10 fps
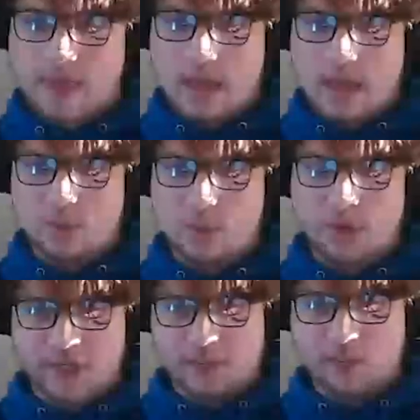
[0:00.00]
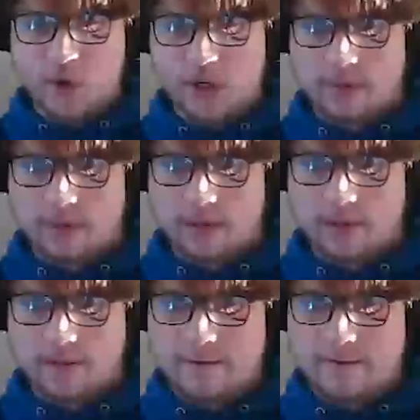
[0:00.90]
and really disappointed me.
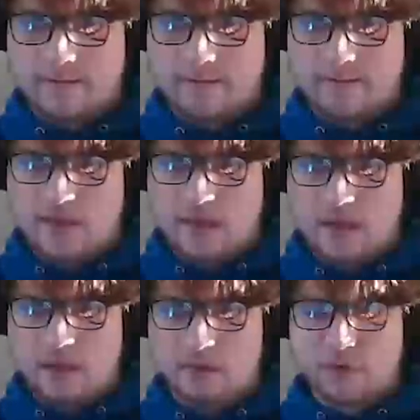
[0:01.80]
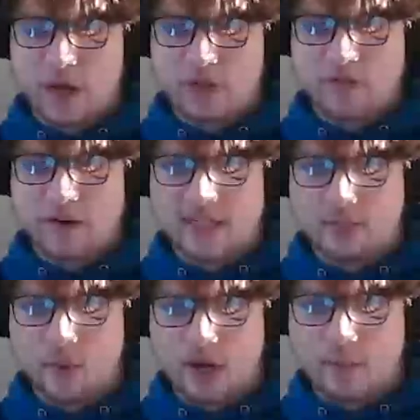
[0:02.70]
I was just very
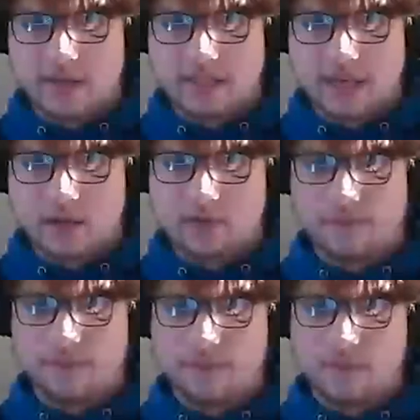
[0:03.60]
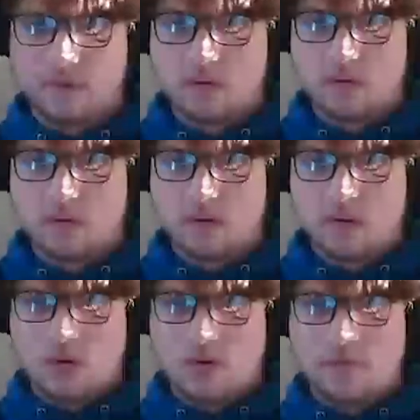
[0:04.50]
disappointed in myself
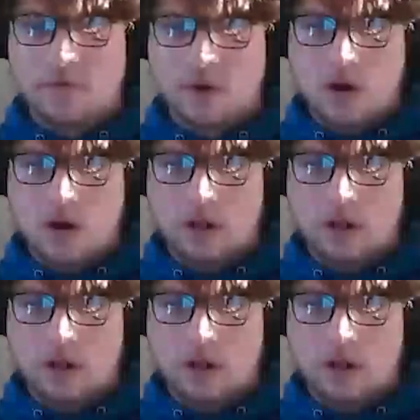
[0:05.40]
for